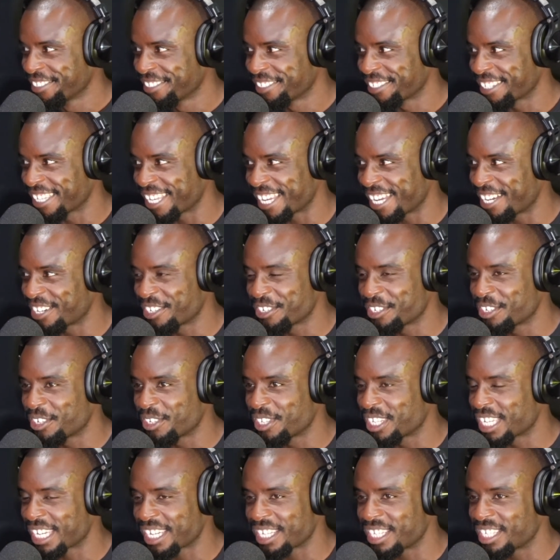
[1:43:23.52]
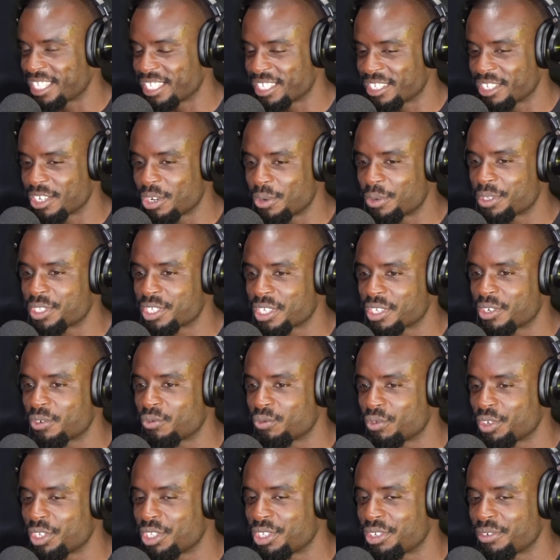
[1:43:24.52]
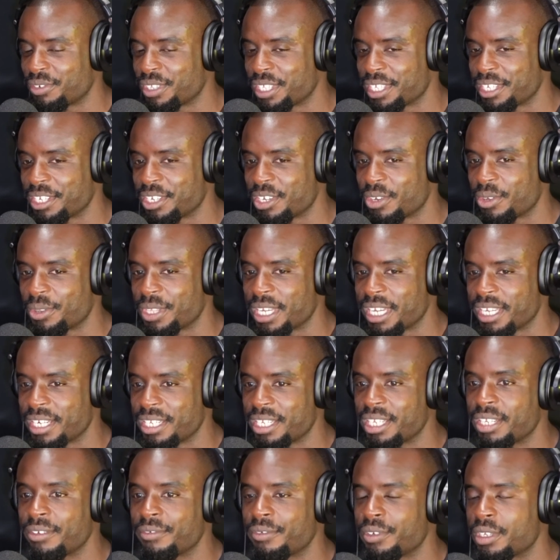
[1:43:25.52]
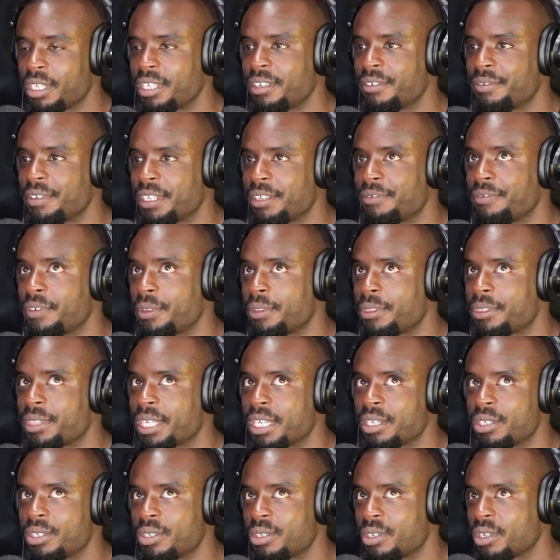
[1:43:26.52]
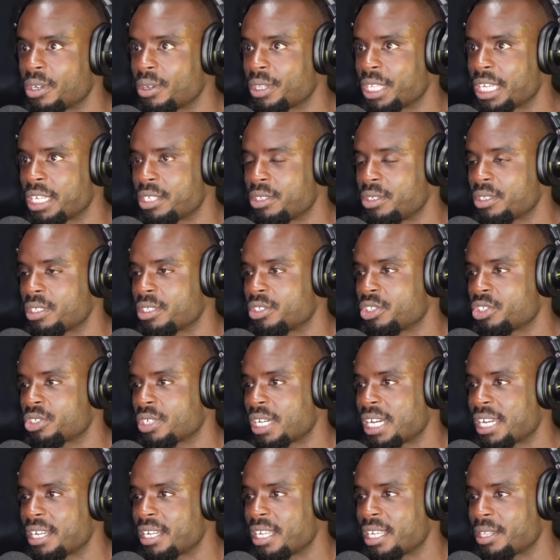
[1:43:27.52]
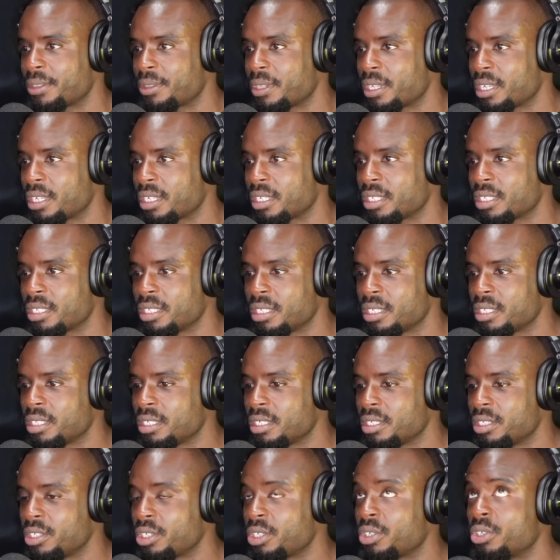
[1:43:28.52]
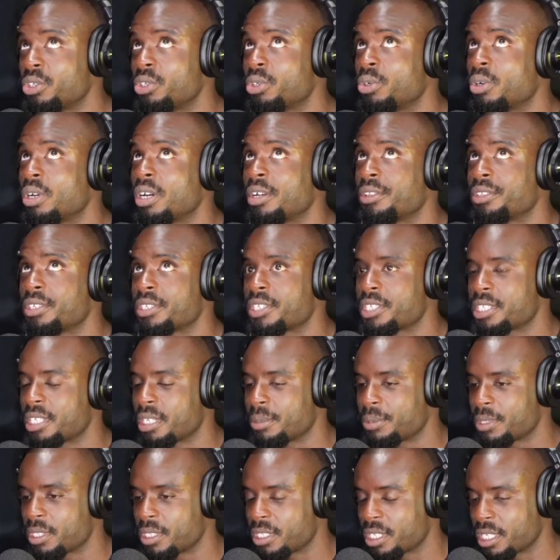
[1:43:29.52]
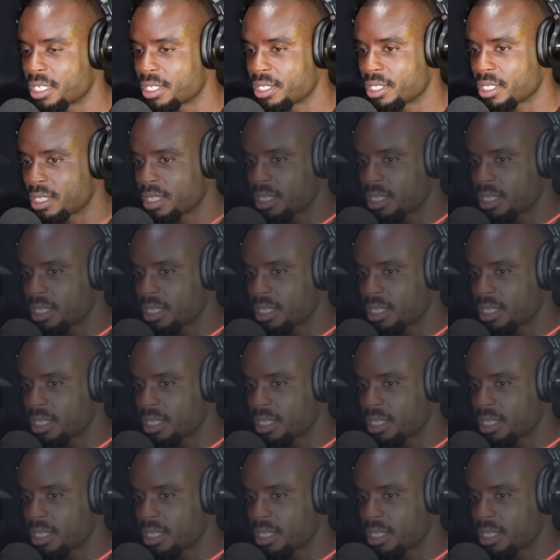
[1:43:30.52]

yeah. I don't know. Like no one's gonna really, really know that. And even even if you think you know that, you can try that thing. You can do all the steps it takes to